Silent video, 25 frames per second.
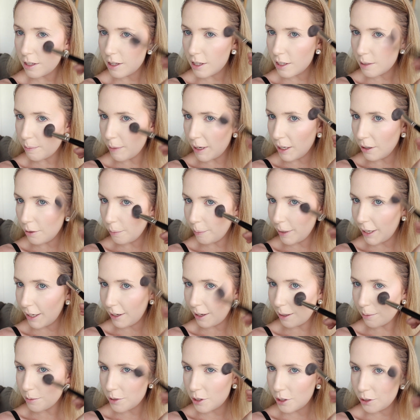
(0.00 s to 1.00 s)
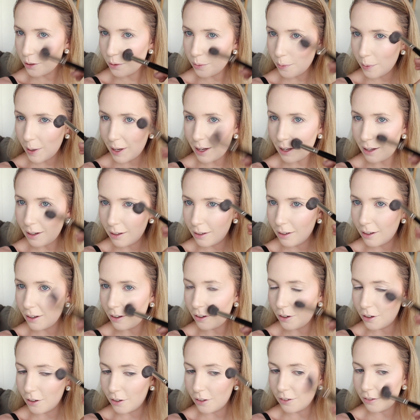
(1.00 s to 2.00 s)
So this may not pick up too well
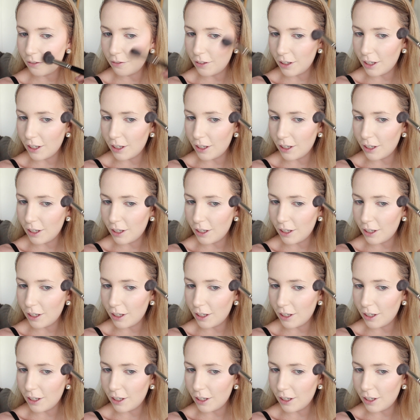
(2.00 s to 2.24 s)
on